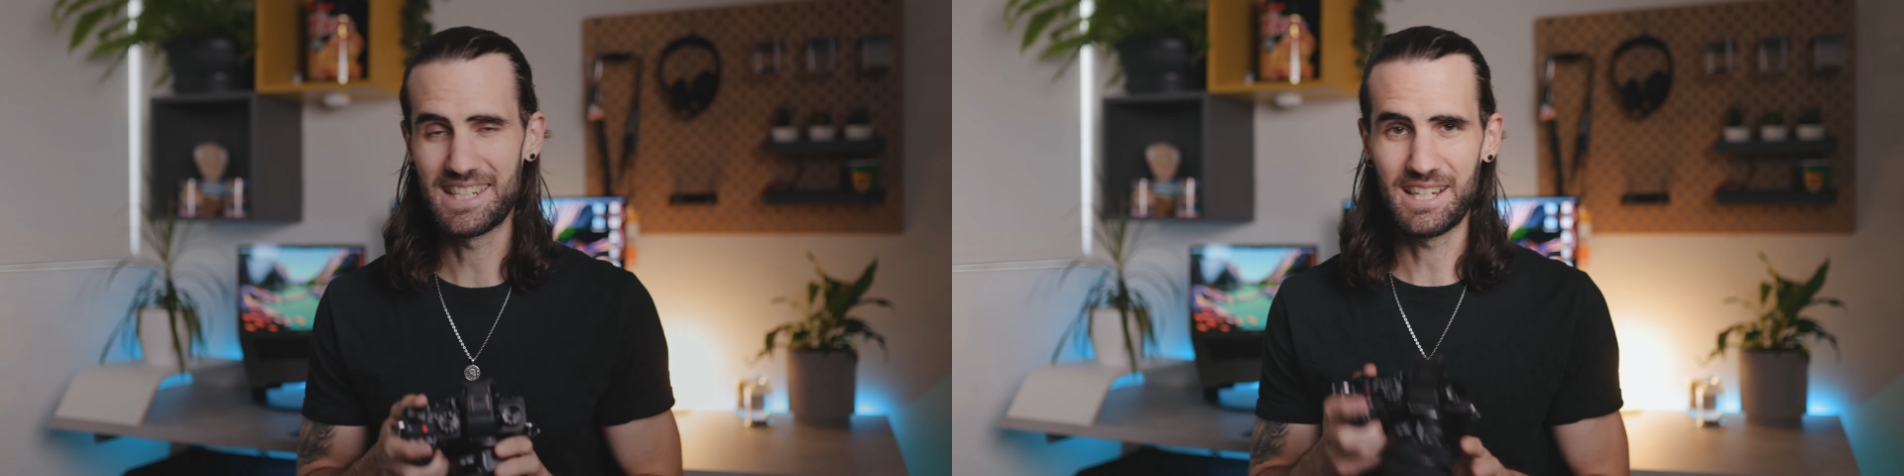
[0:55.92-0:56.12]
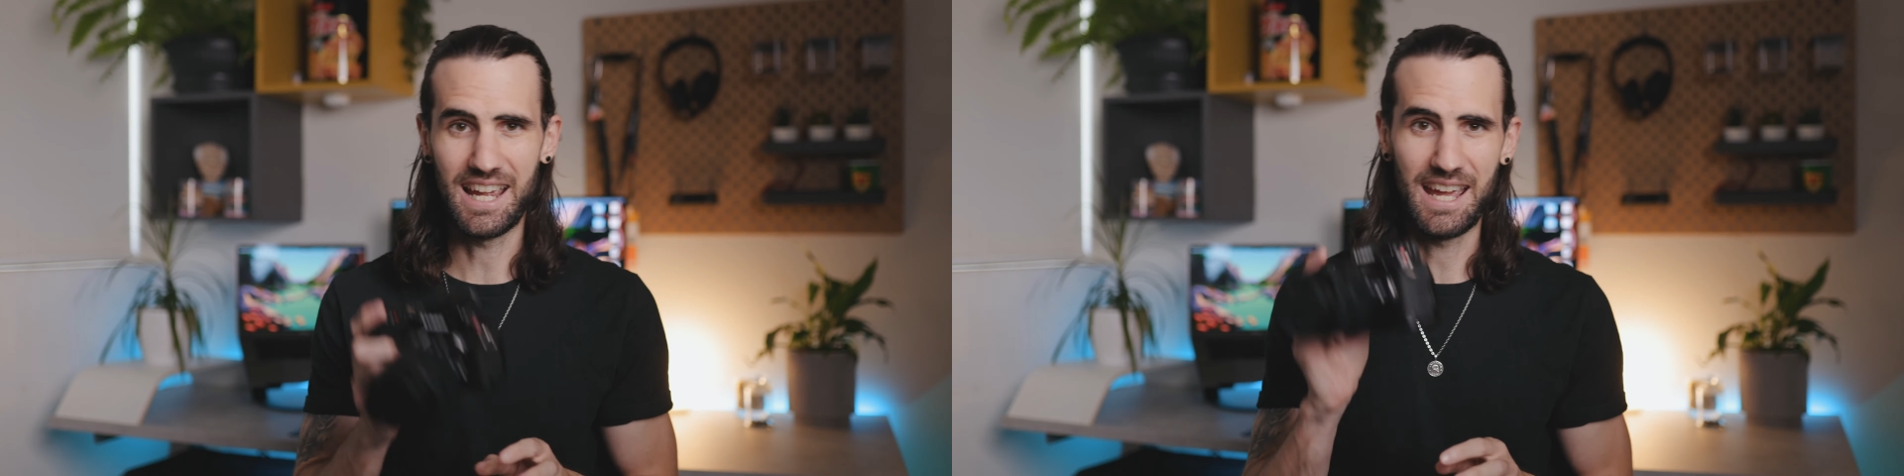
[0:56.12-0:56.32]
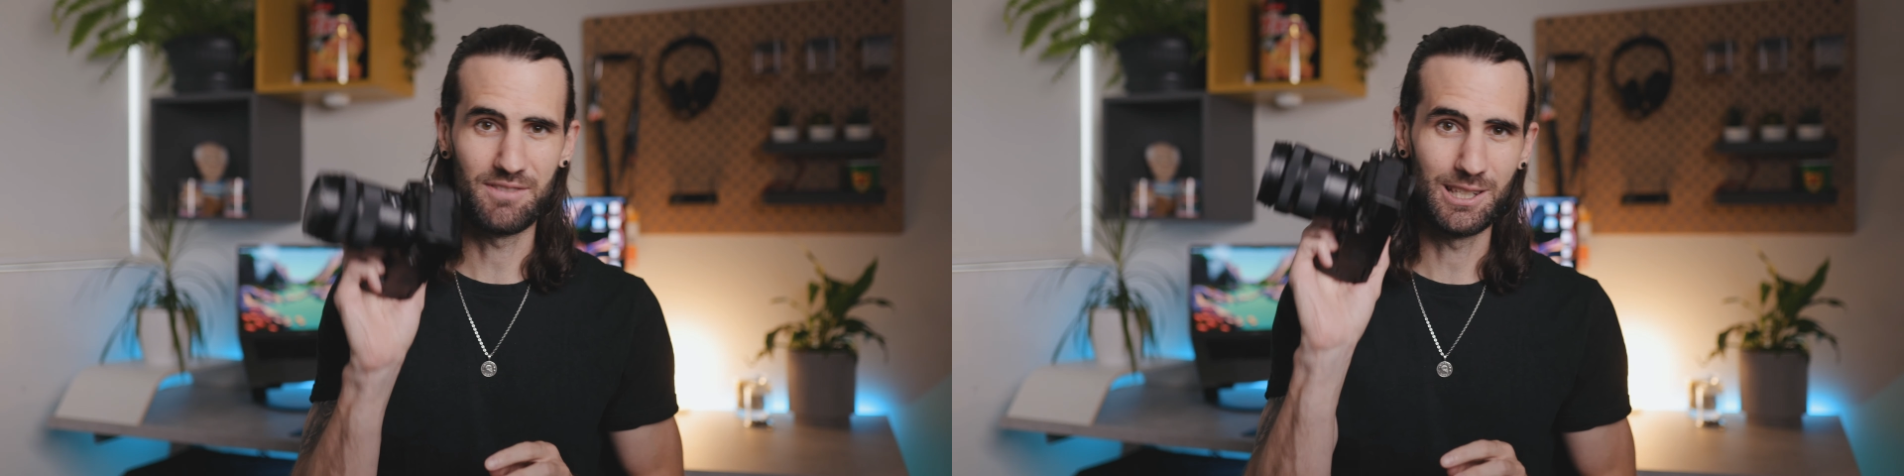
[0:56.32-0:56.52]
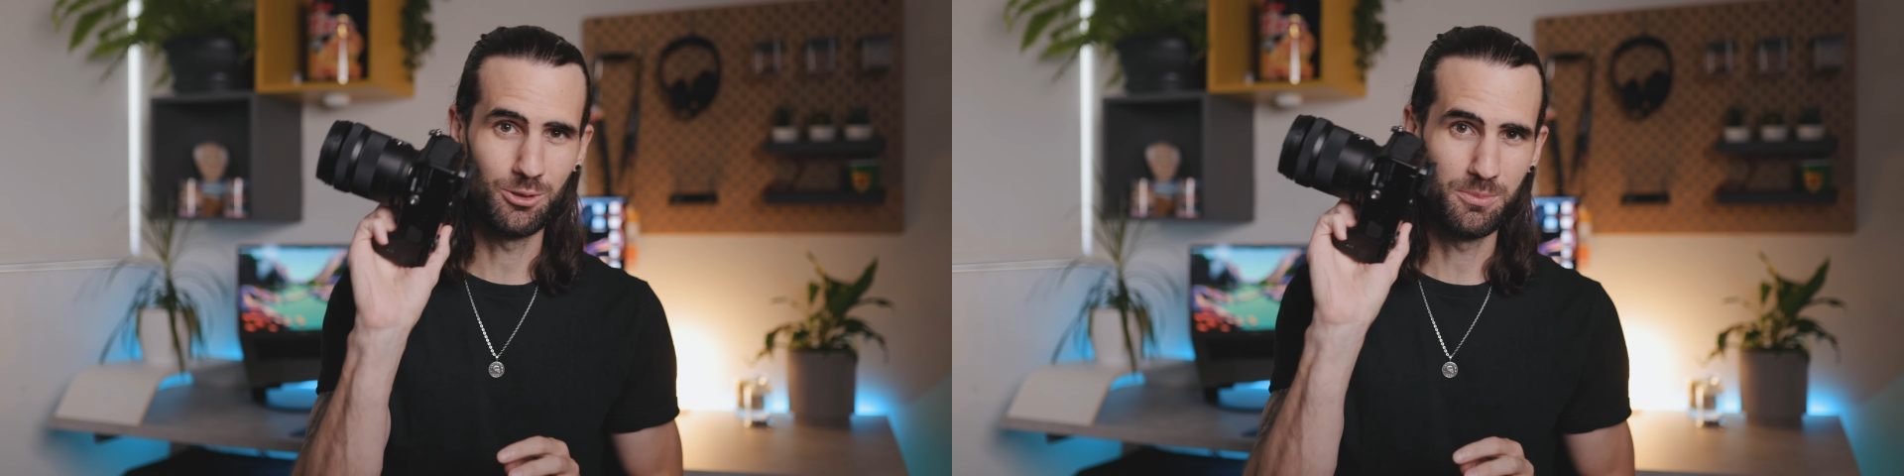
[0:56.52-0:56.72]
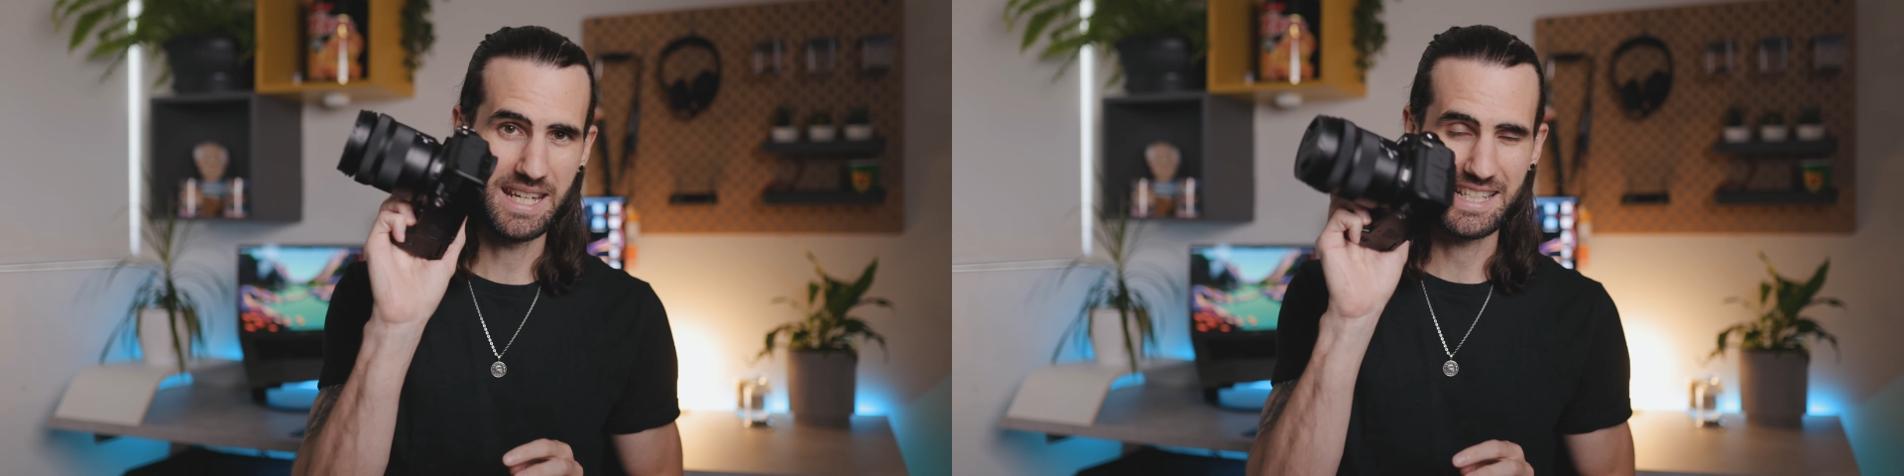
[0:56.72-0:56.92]
here, I have the
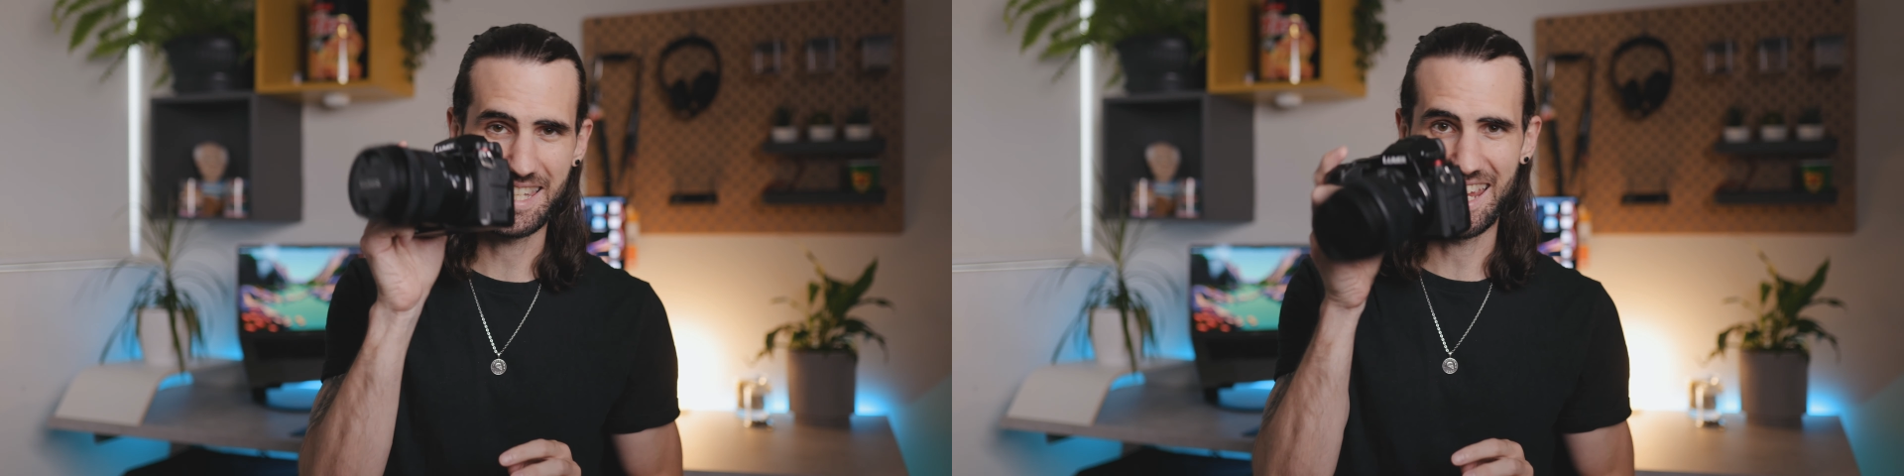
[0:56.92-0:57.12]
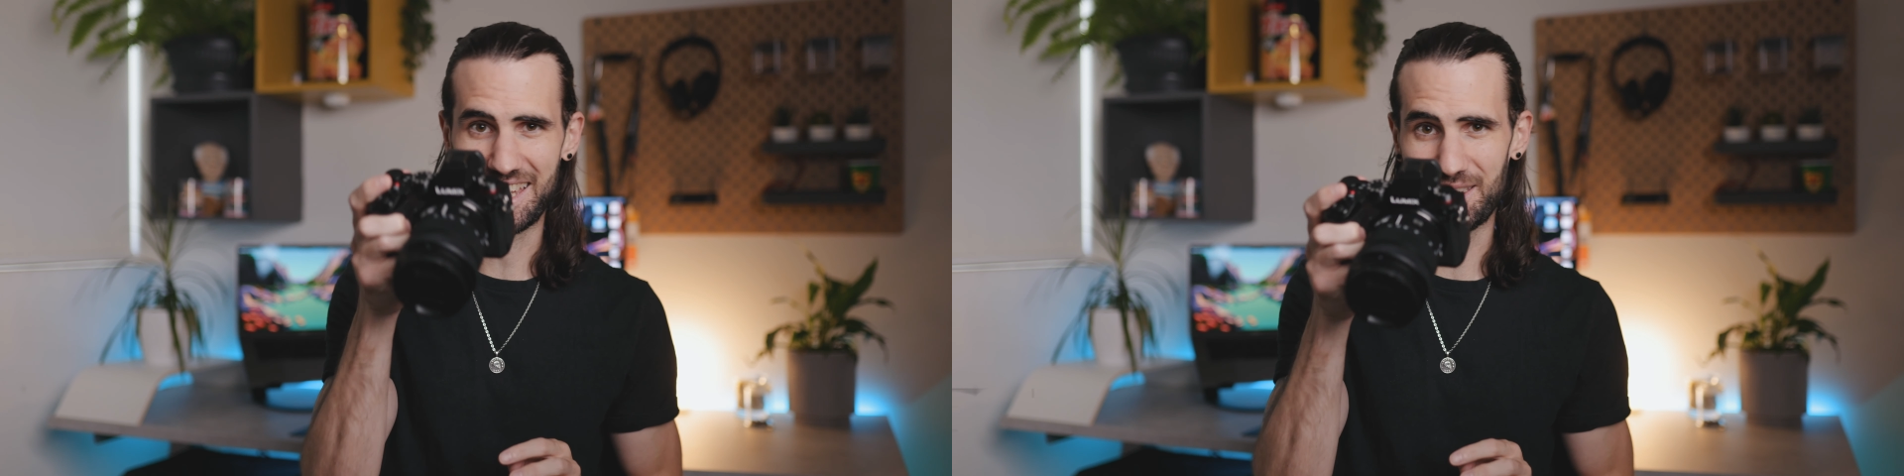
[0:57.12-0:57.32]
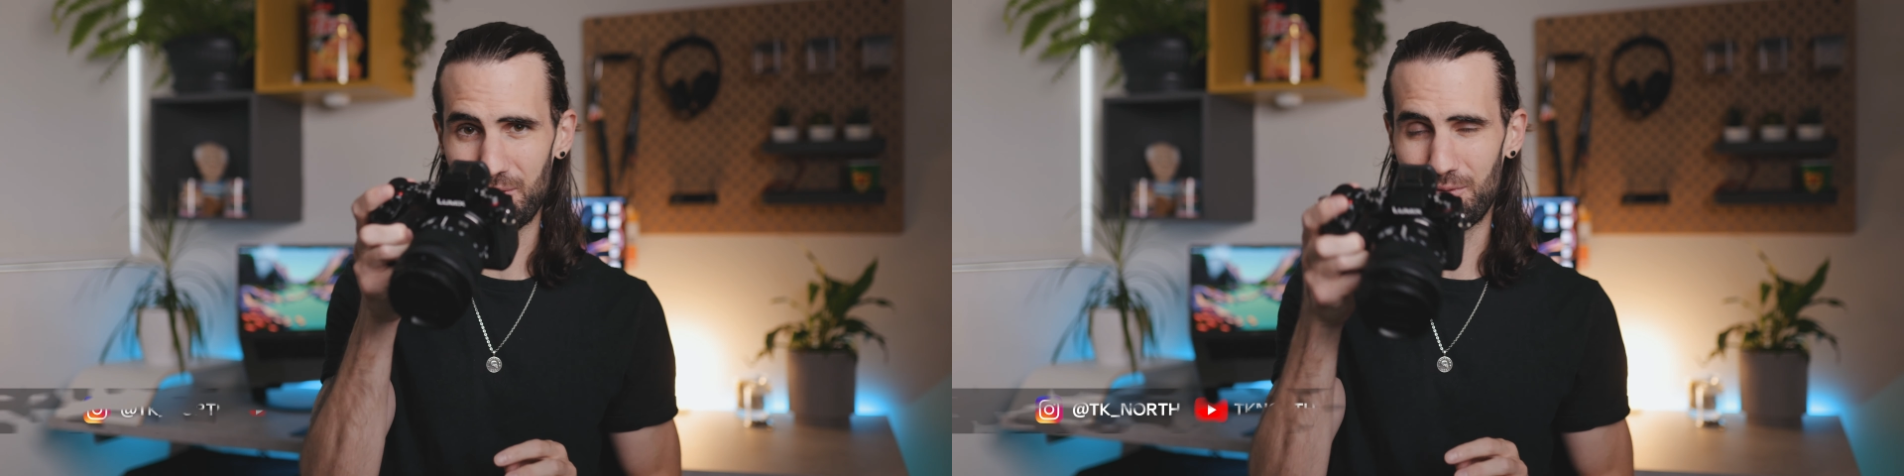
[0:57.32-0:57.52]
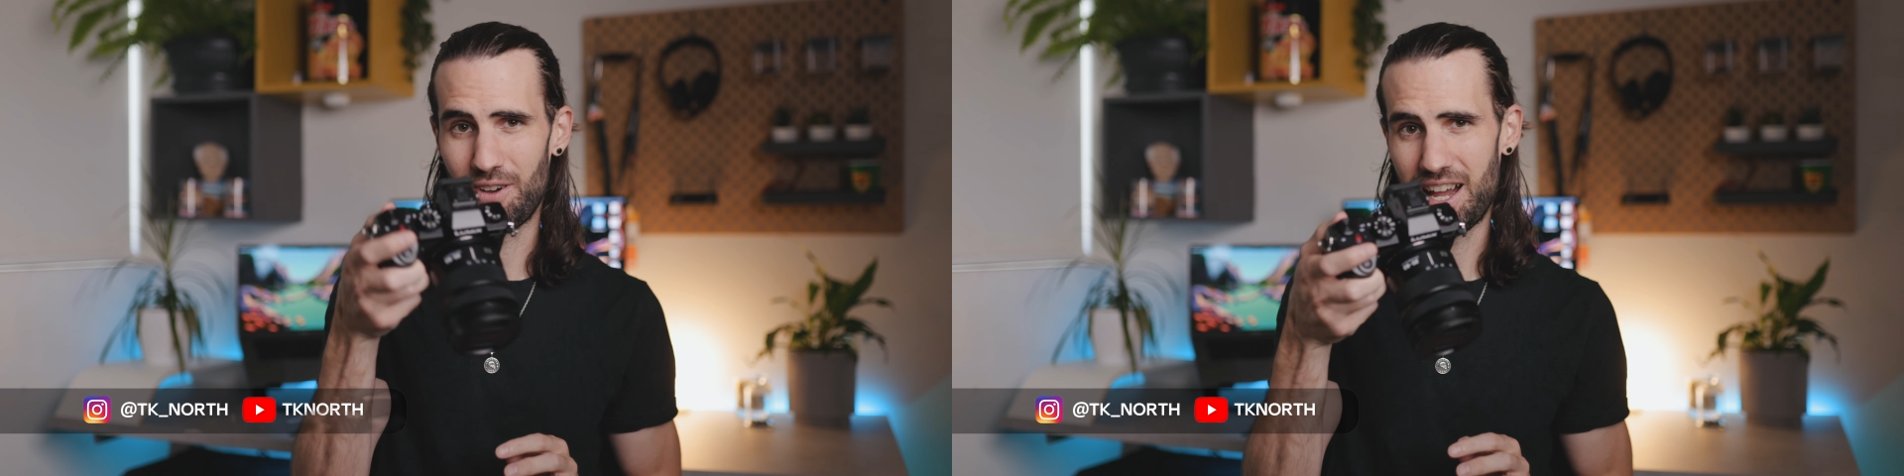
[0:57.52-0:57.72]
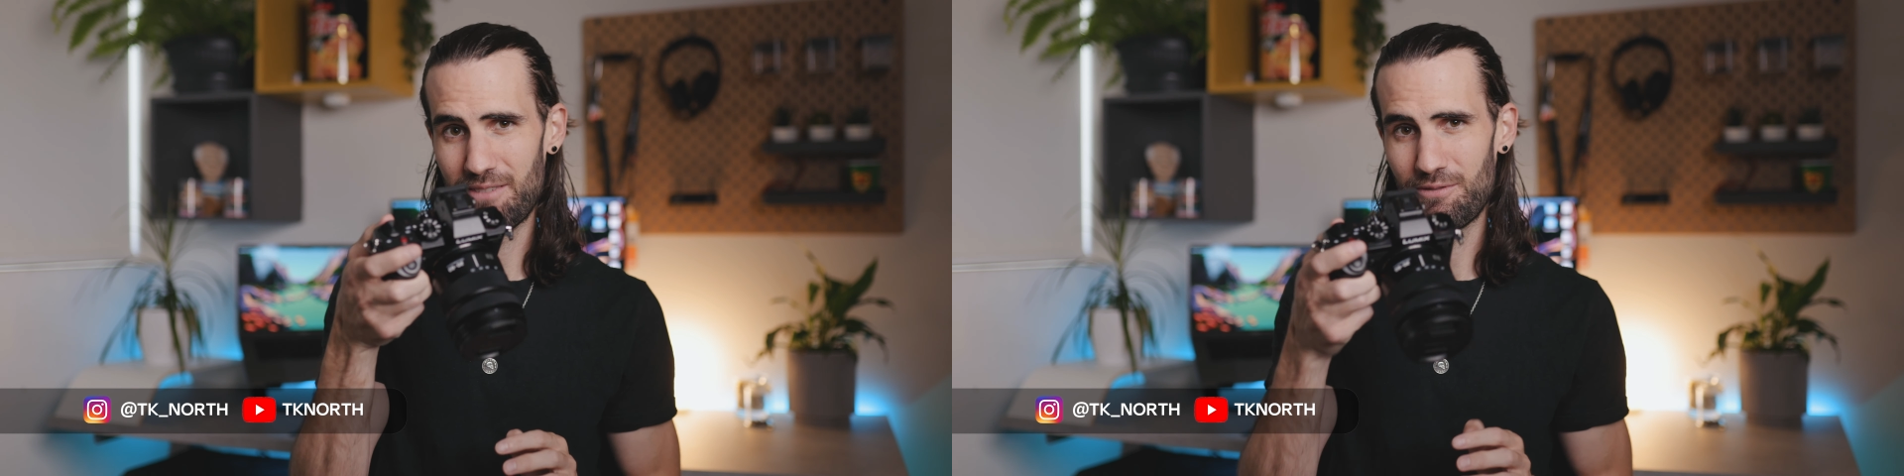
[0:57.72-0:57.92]
Lumix
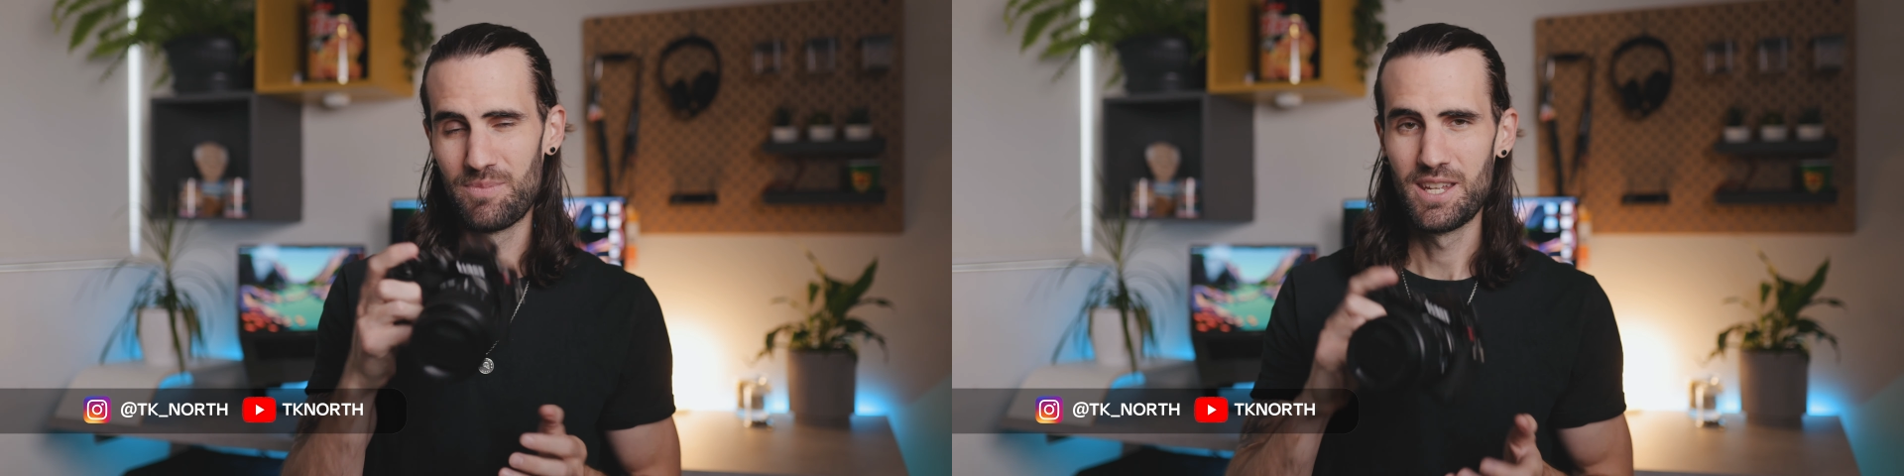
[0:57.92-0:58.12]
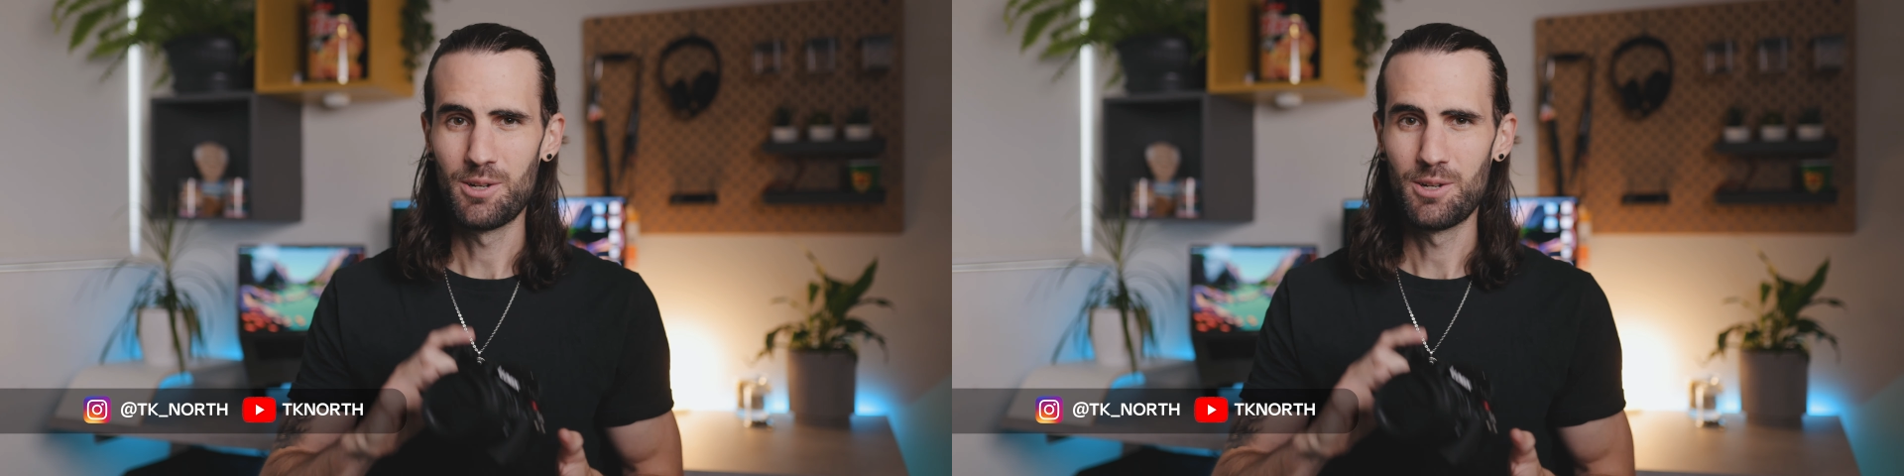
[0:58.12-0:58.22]
S5,